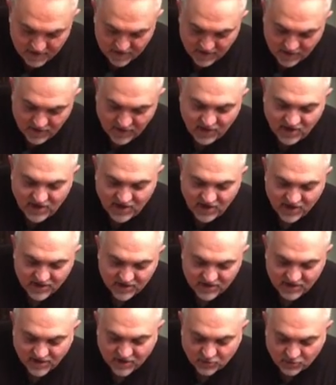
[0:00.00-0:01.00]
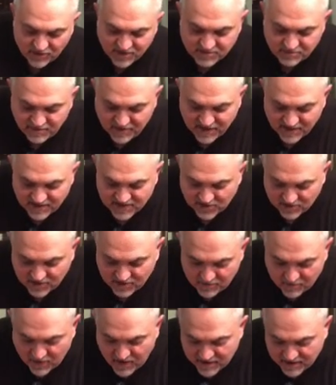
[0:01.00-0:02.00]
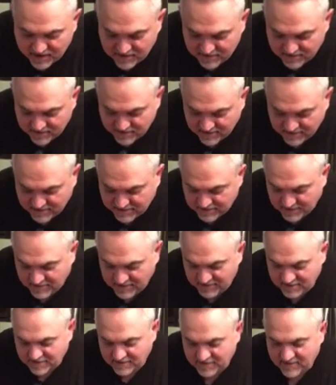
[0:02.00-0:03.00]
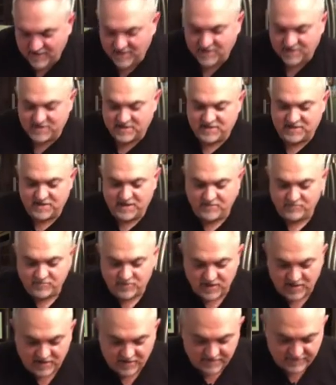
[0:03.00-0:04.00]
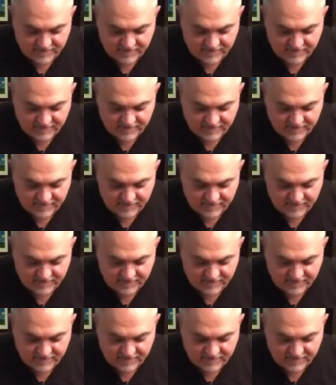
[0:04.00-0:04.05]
You hear the crispiness of the bread? It's something.